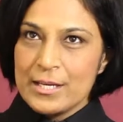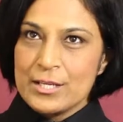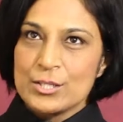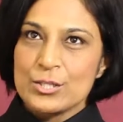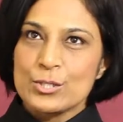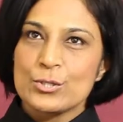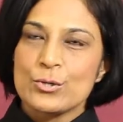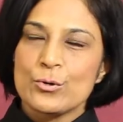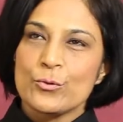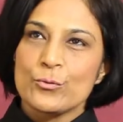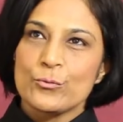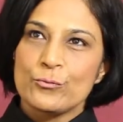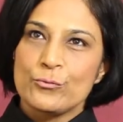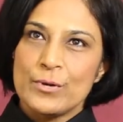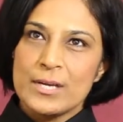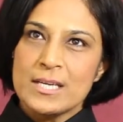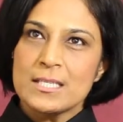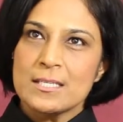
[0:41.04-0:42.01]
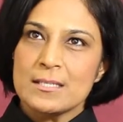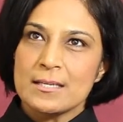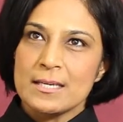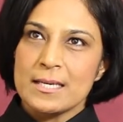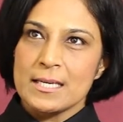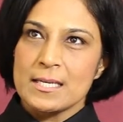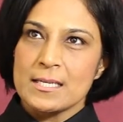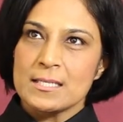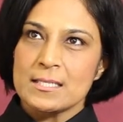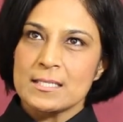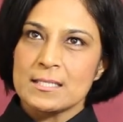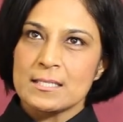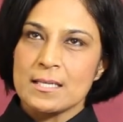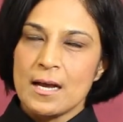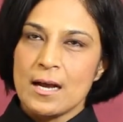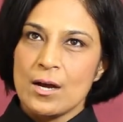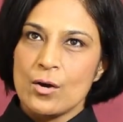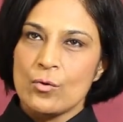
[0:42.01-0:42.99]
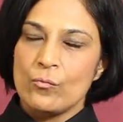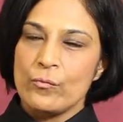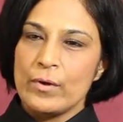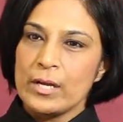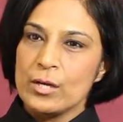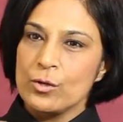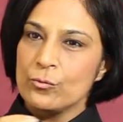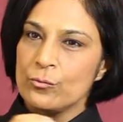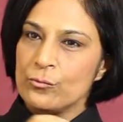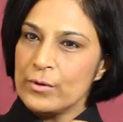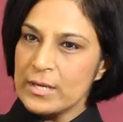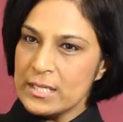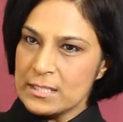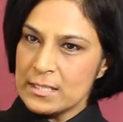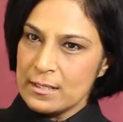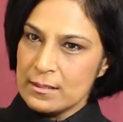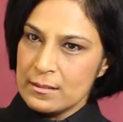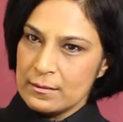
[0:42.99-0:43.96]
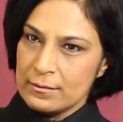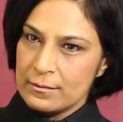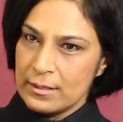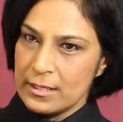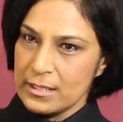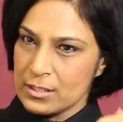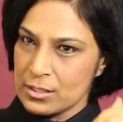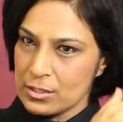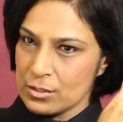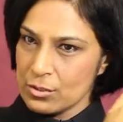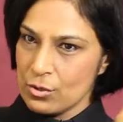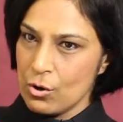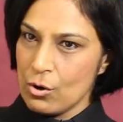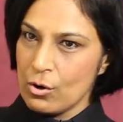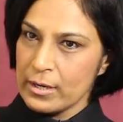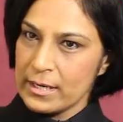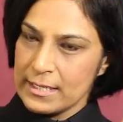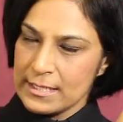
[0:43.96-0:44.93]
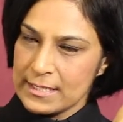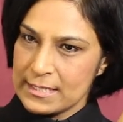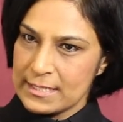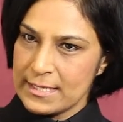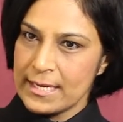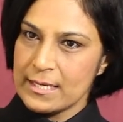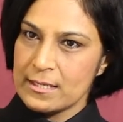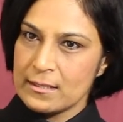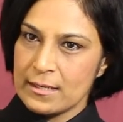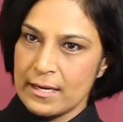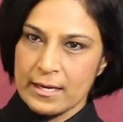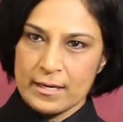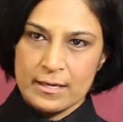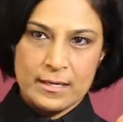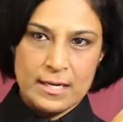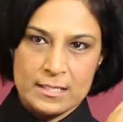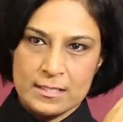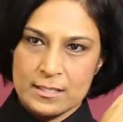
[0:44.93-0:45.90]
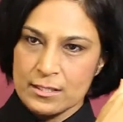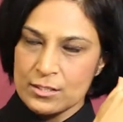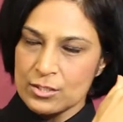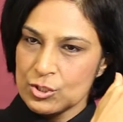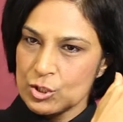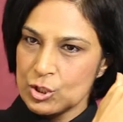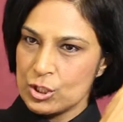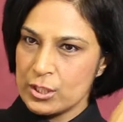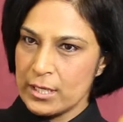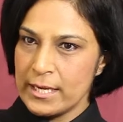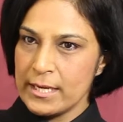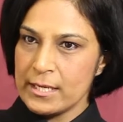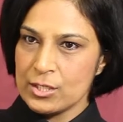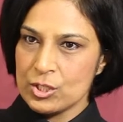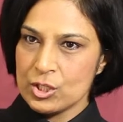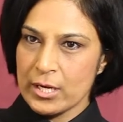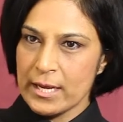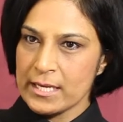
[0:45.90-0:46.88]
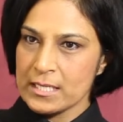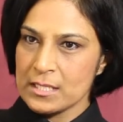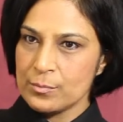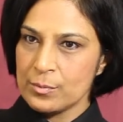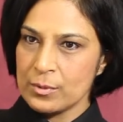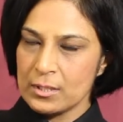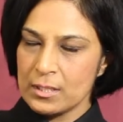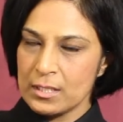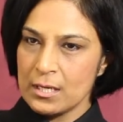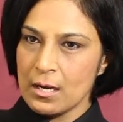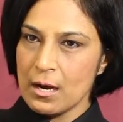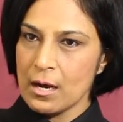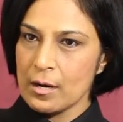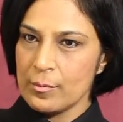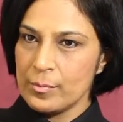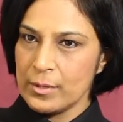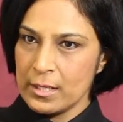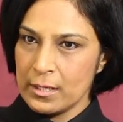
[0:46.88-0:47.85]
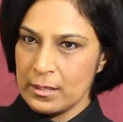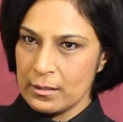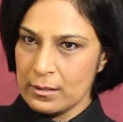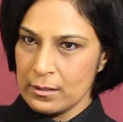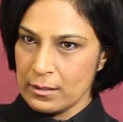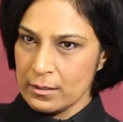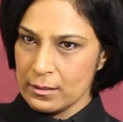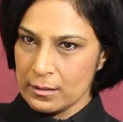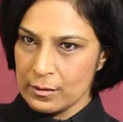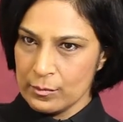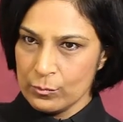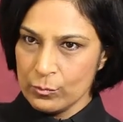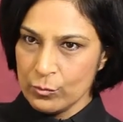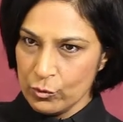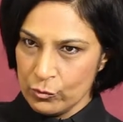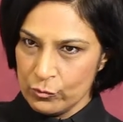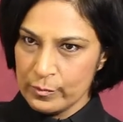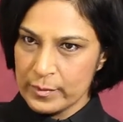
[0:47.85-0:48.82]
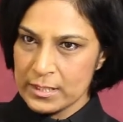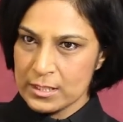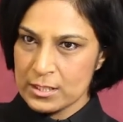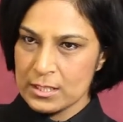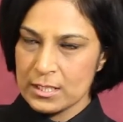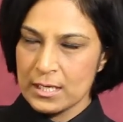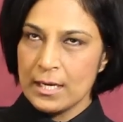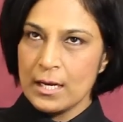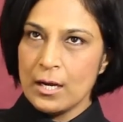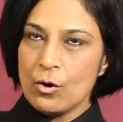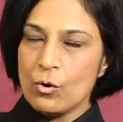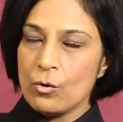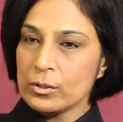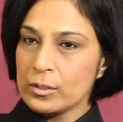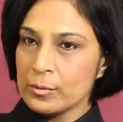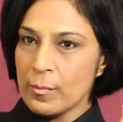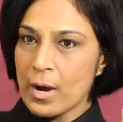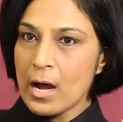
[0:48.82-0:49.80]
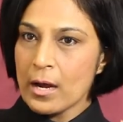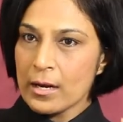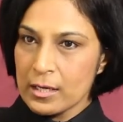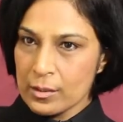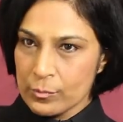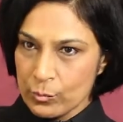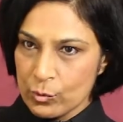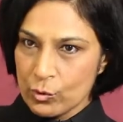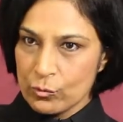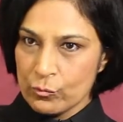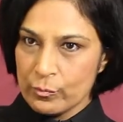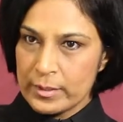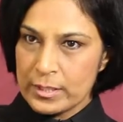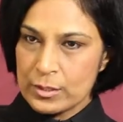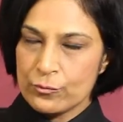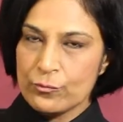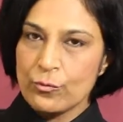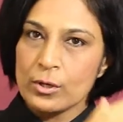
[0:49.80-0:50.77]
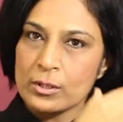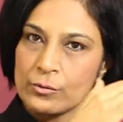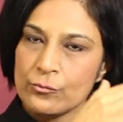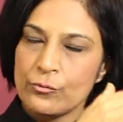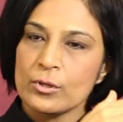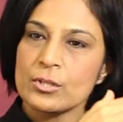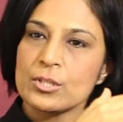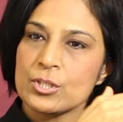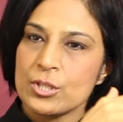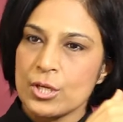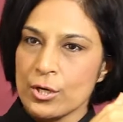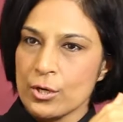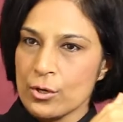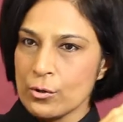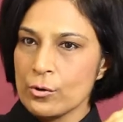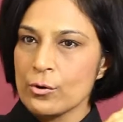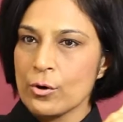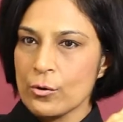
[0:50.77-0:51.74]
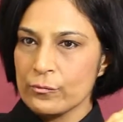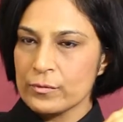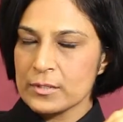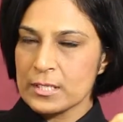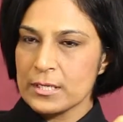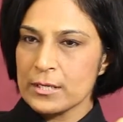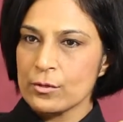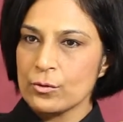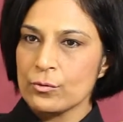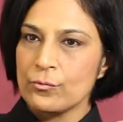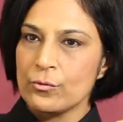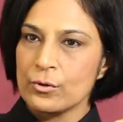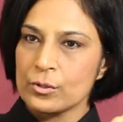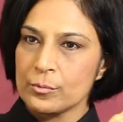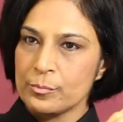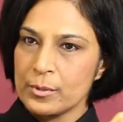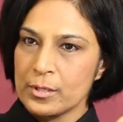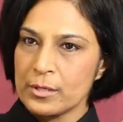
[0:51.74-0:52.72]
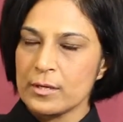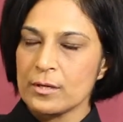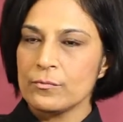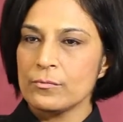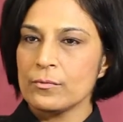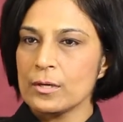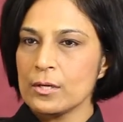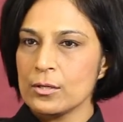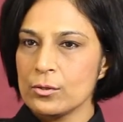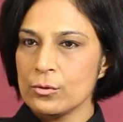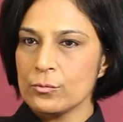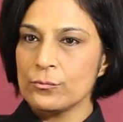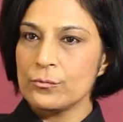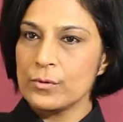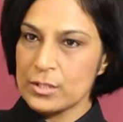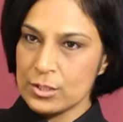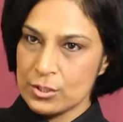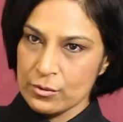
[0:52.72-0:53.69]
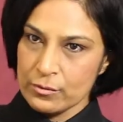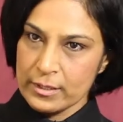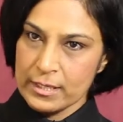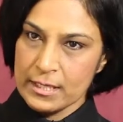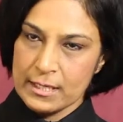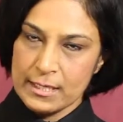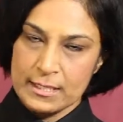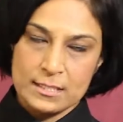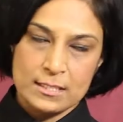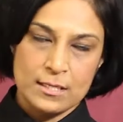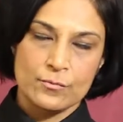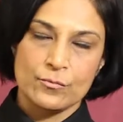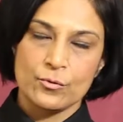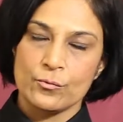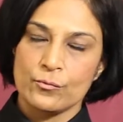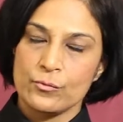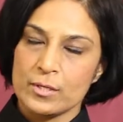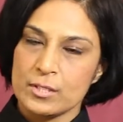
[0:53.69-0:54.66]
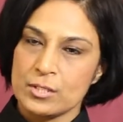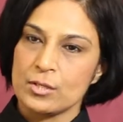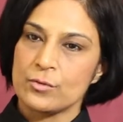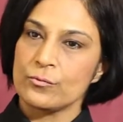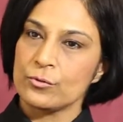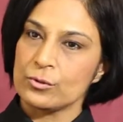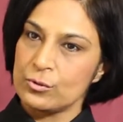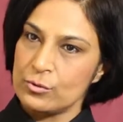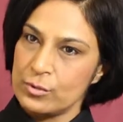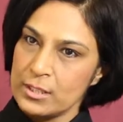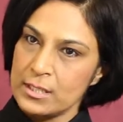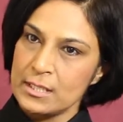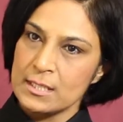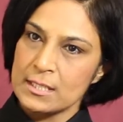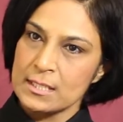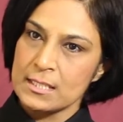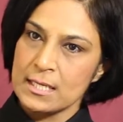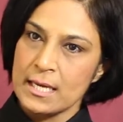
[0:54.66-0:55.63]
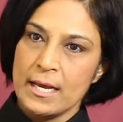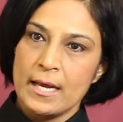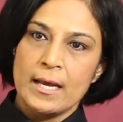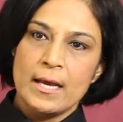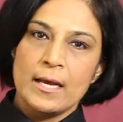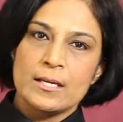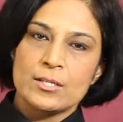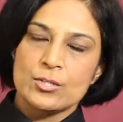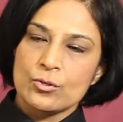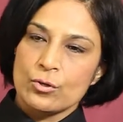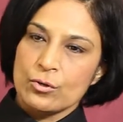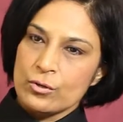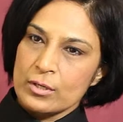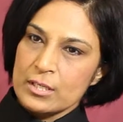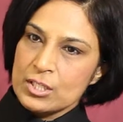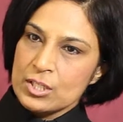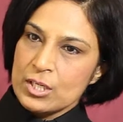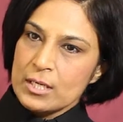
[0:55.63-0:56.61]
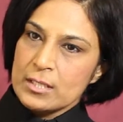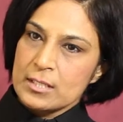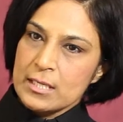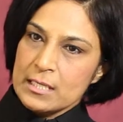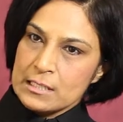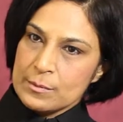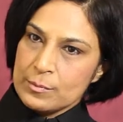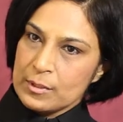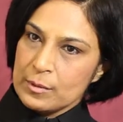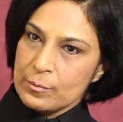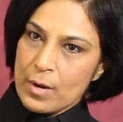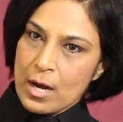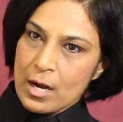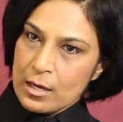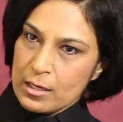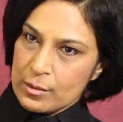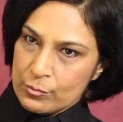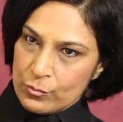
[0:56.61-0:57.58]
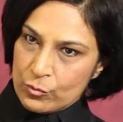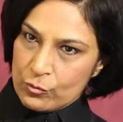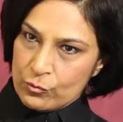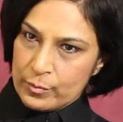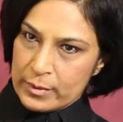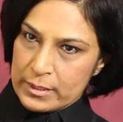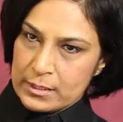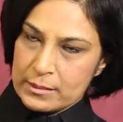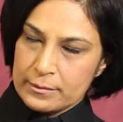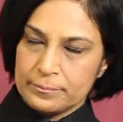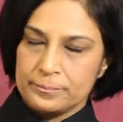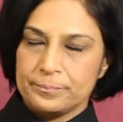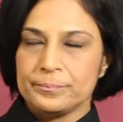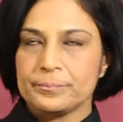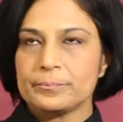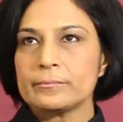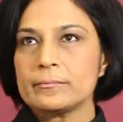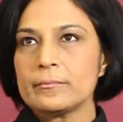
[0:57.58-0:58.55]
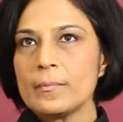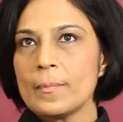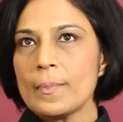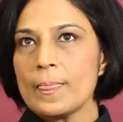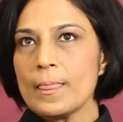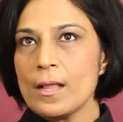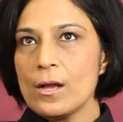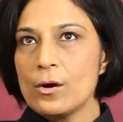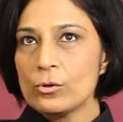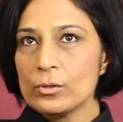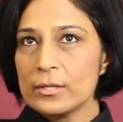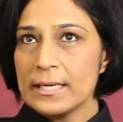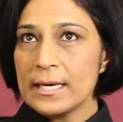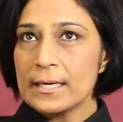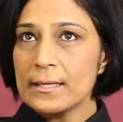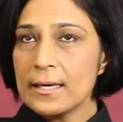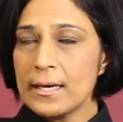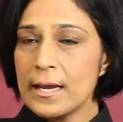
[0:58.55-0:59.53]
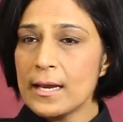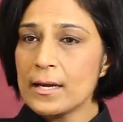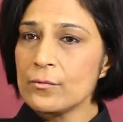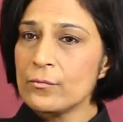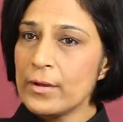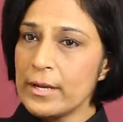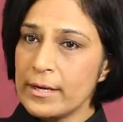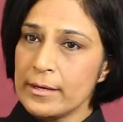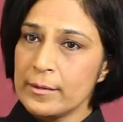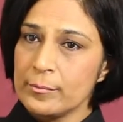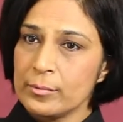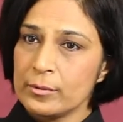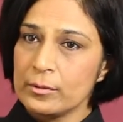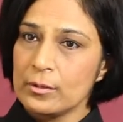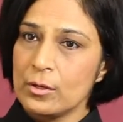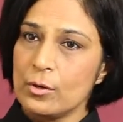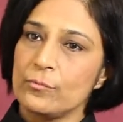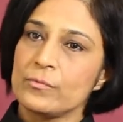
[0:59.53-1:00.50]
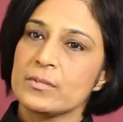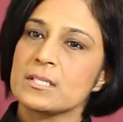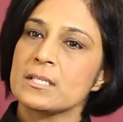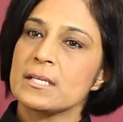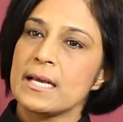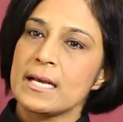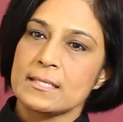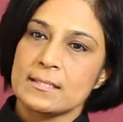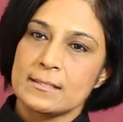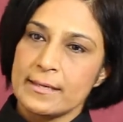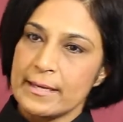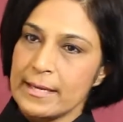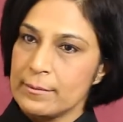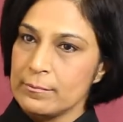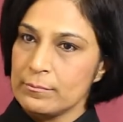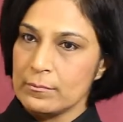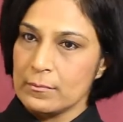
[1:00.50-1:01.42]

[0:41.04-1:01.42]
So fixed is when you fix it, it's gone, it's set, and it doesn't change as per the RBA movement or the market movement for the tenure, obviously, for the period you fix your rate. Let's say if you fixed it for 3 years, it's not going to change as per the market movement. On the other hand, variable, obviously, as the name